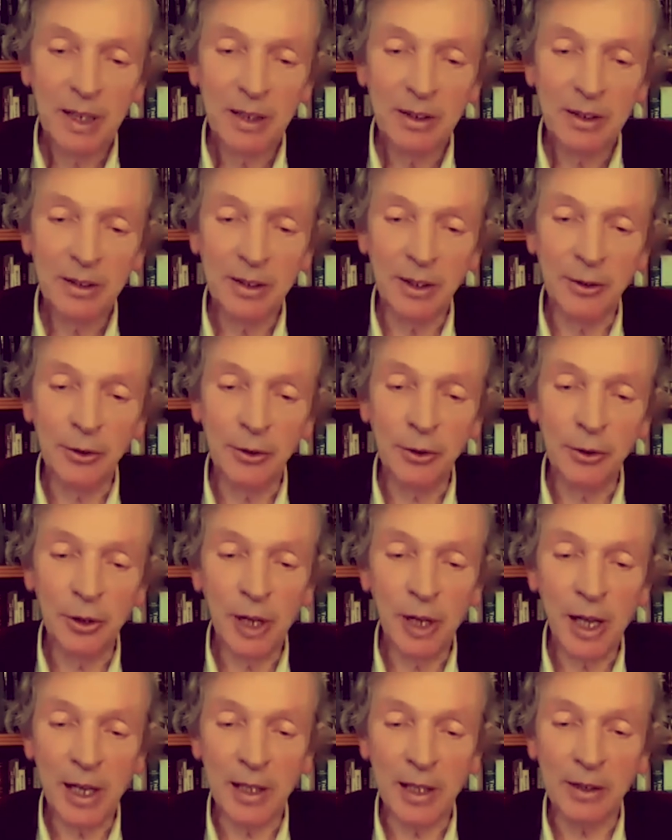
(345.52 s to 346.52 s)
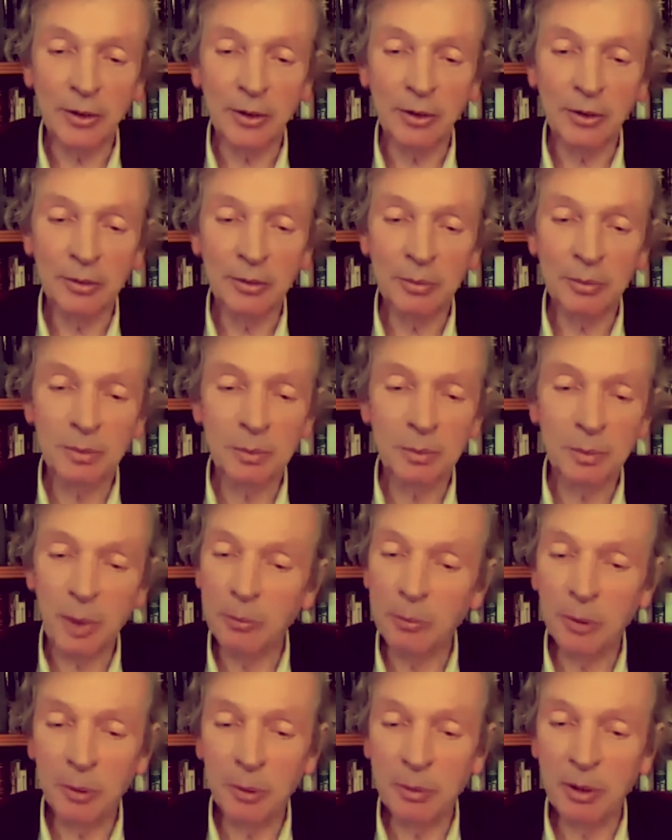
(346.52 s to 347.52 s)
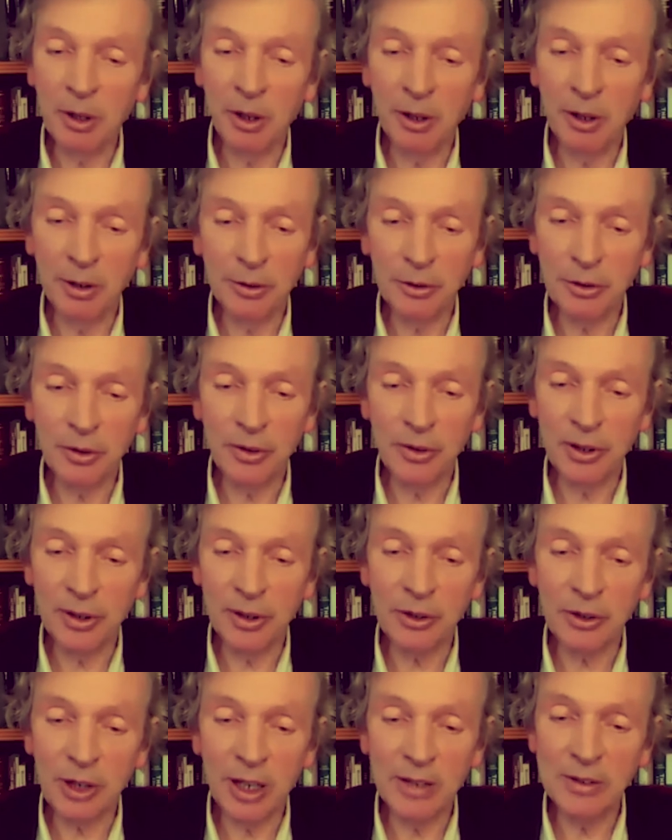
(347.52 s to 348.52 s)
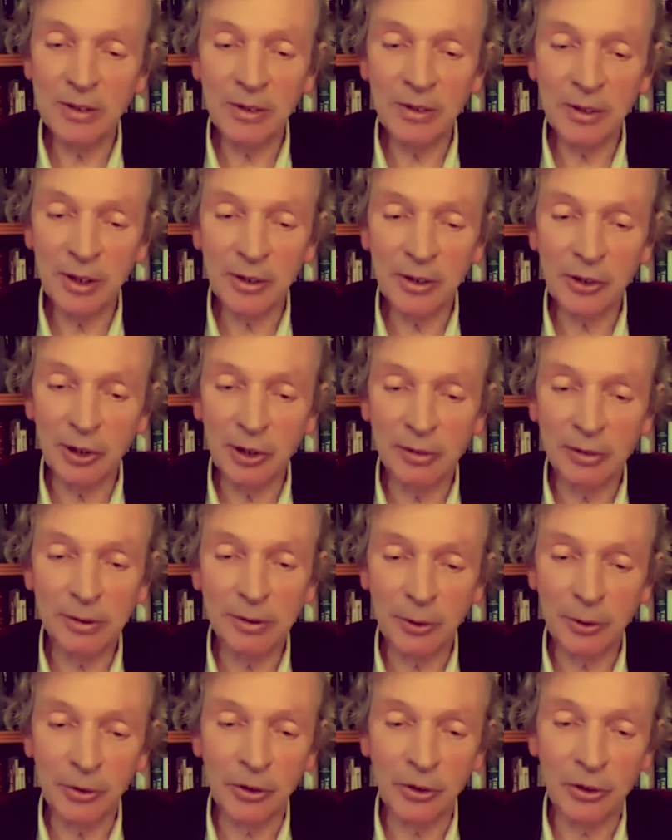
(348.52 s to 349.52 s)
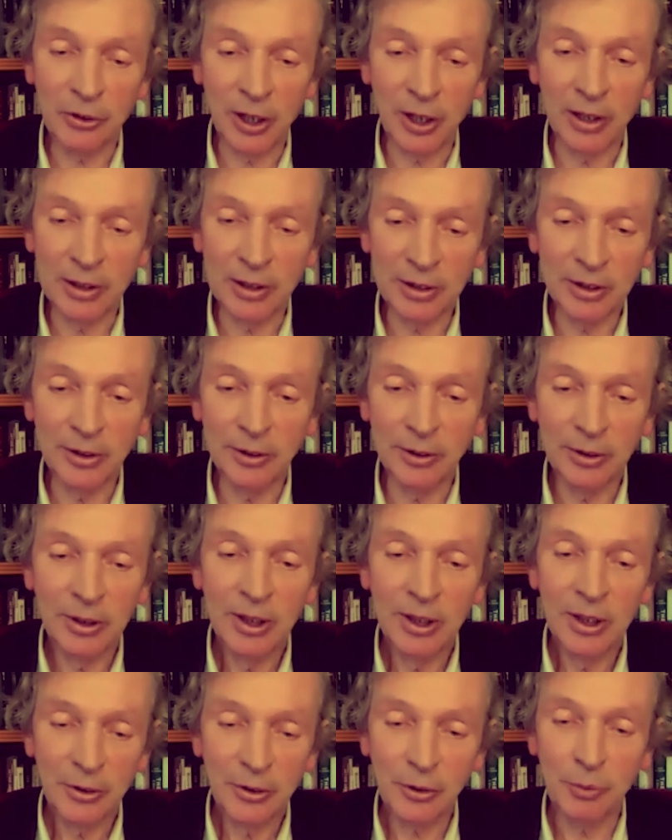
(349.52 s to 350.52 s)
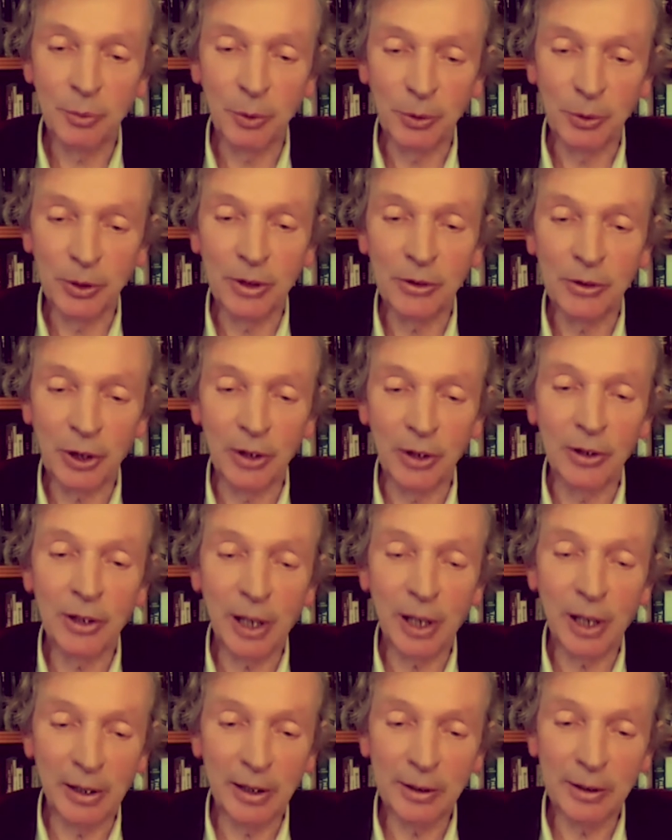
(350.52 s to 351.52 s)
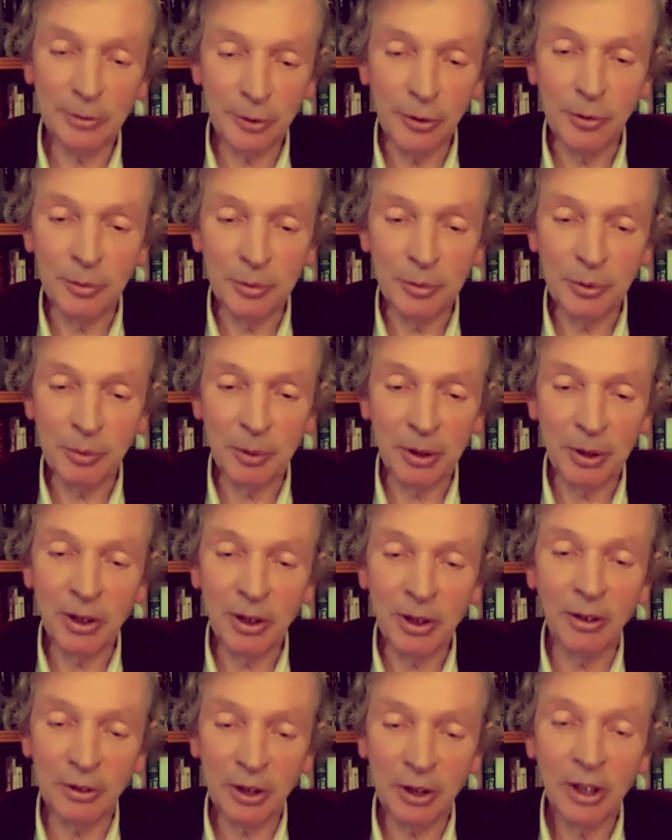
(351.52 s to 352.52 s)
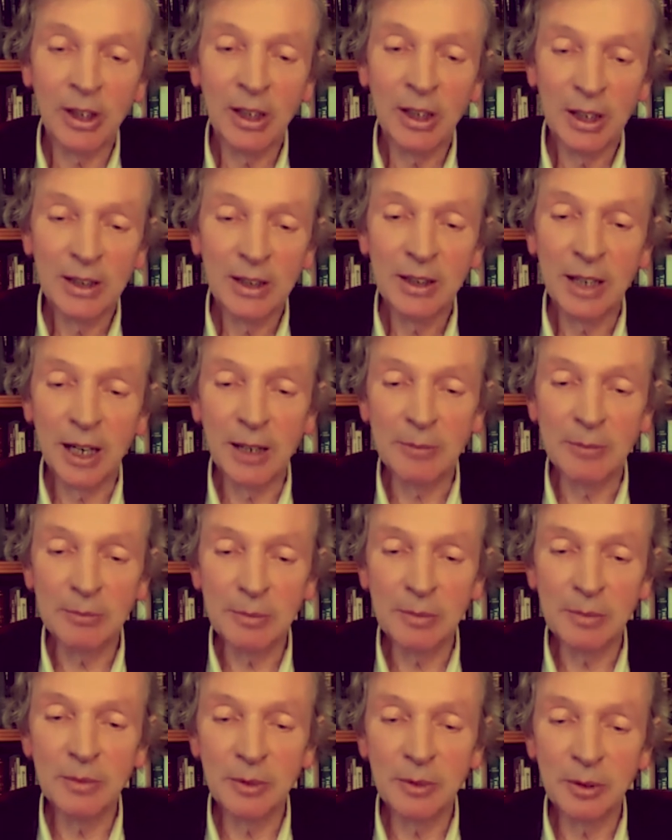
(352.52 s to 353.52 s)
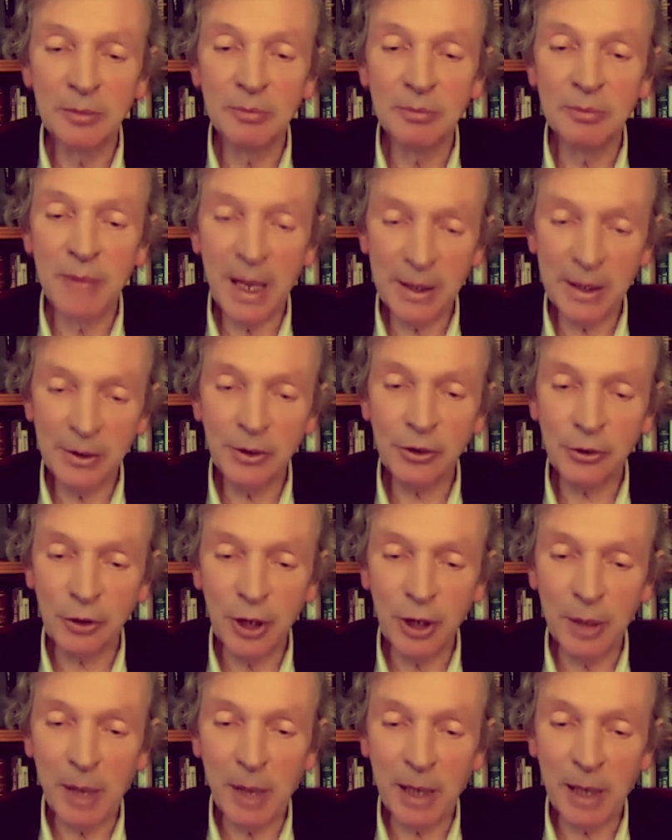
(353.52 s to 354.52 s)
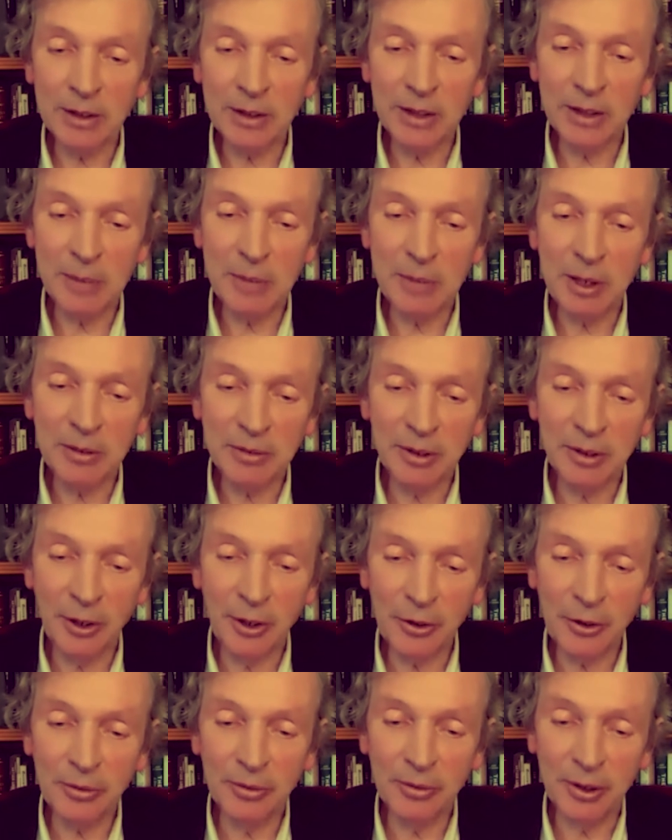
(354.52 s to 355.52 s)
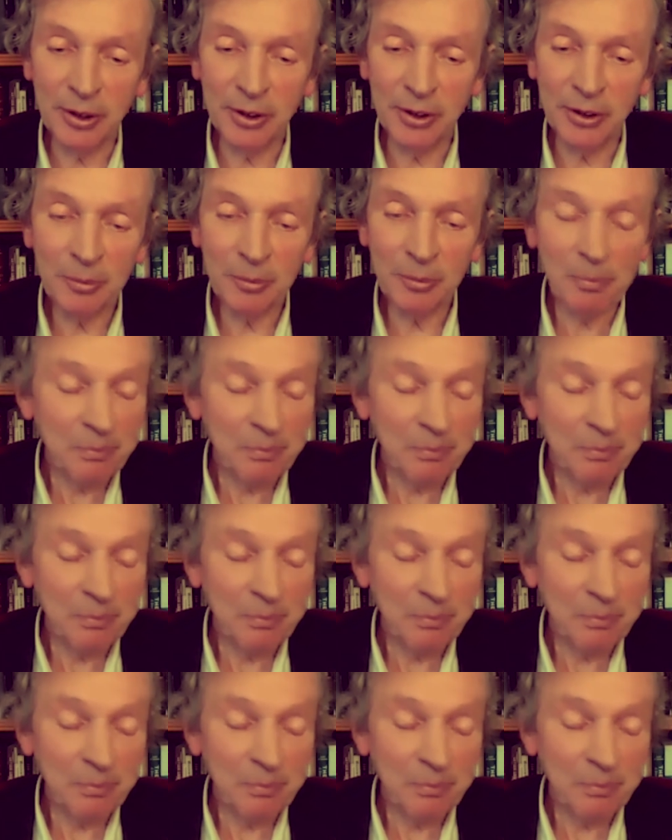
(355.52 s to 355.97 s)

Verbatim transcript: those who had probably belong to things like the Theosophical Society or small esoteric groups, but not um, mainstream academic philosophers.